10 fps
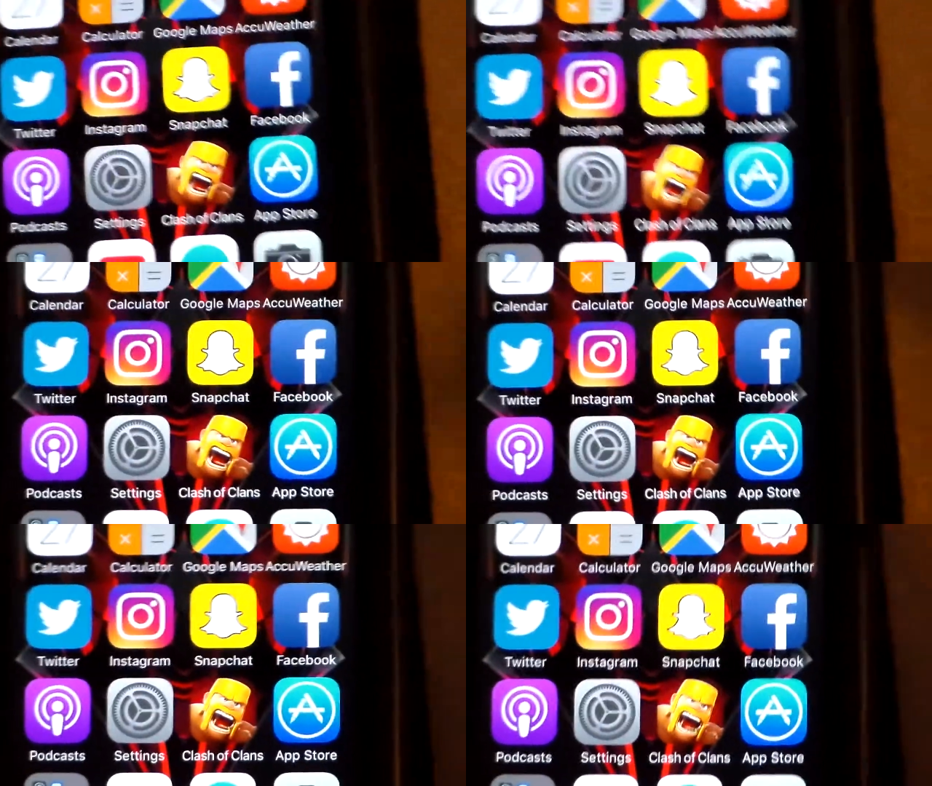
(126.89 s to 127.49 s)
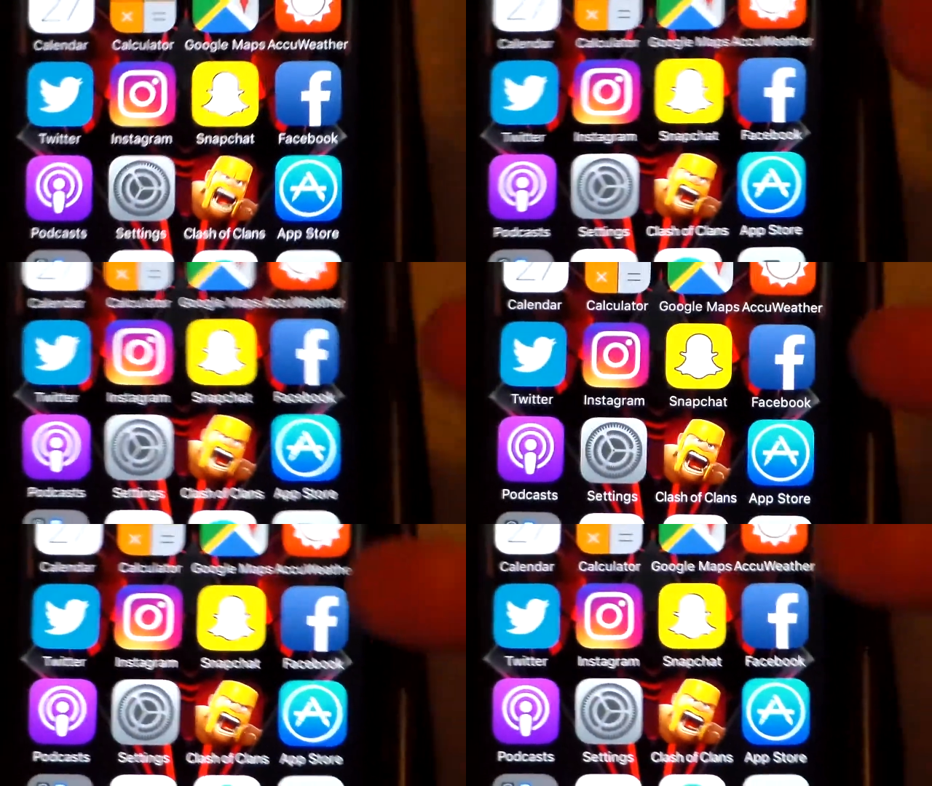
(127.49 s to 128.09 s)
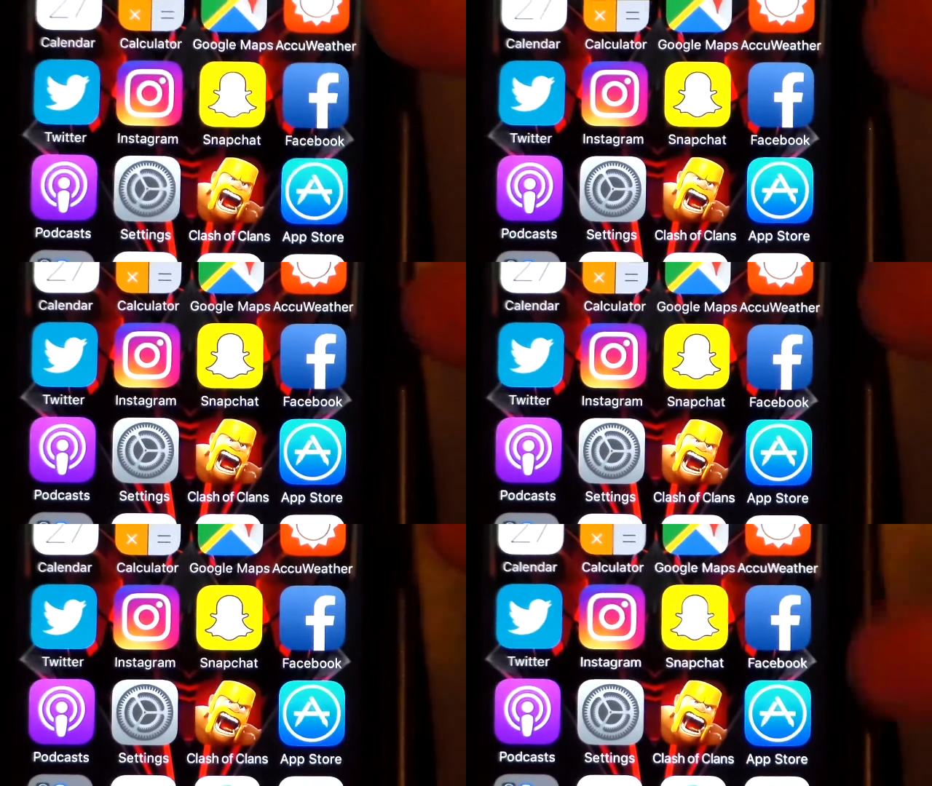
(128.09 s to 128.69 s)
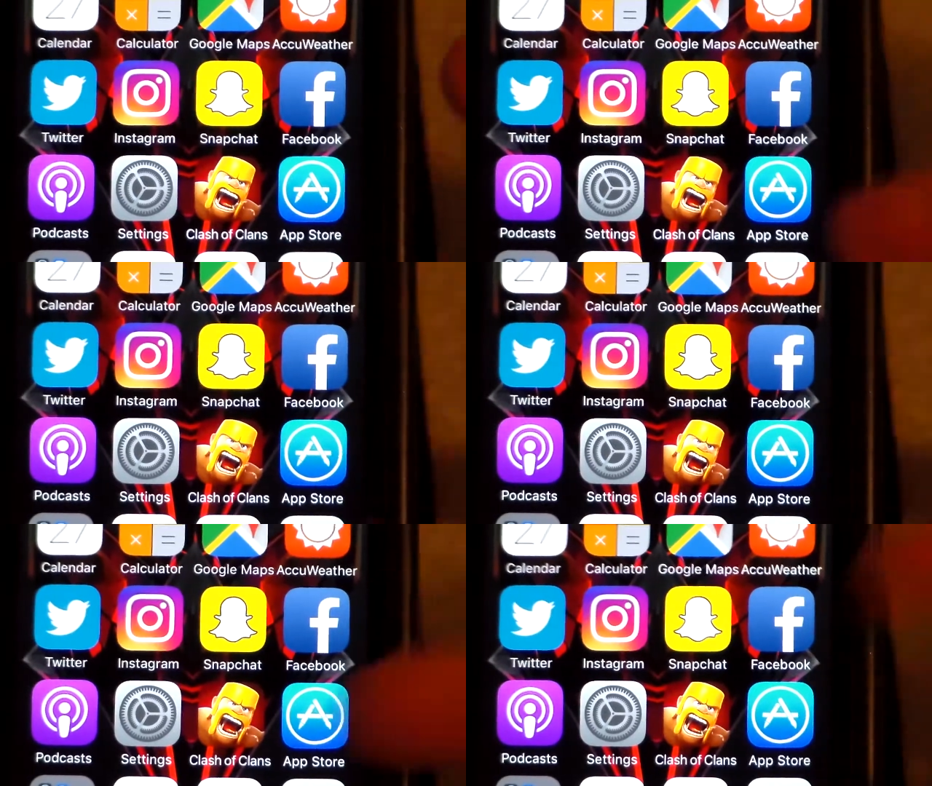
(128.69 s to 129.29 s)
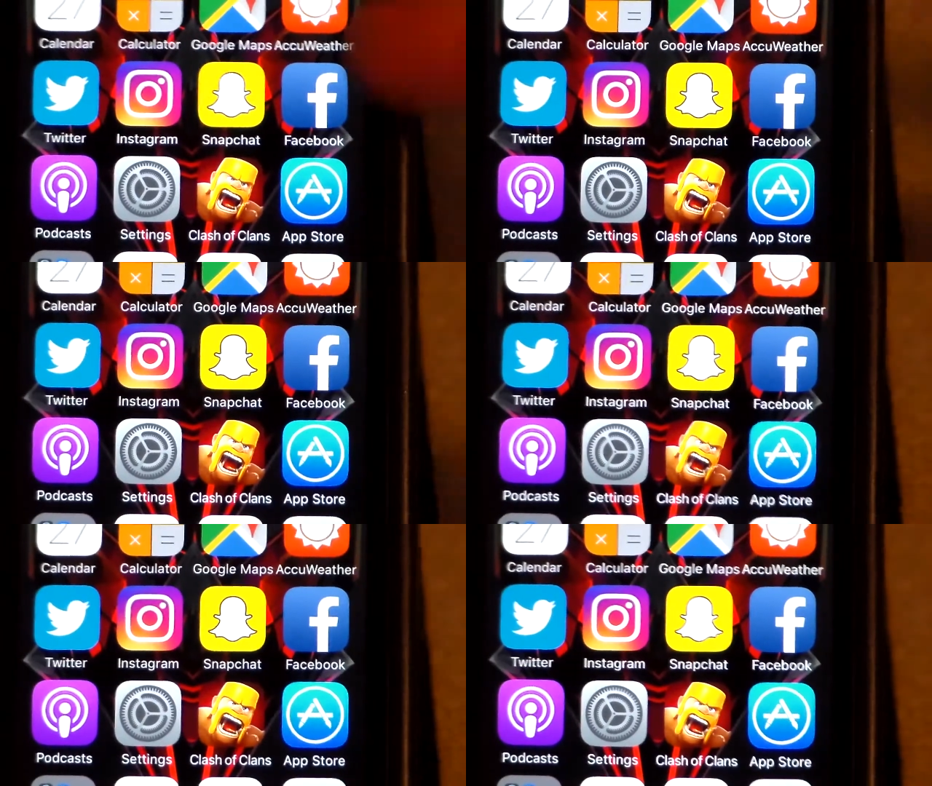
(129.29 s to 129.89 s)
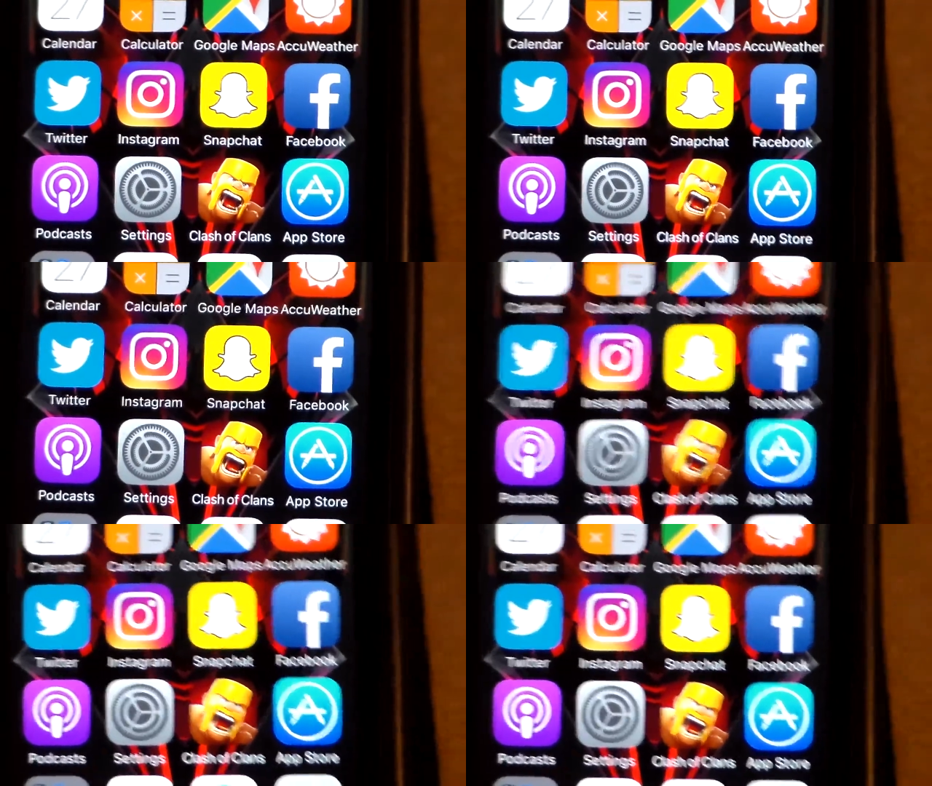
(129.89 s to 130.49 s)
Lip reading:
Nobody's mouth can be seen.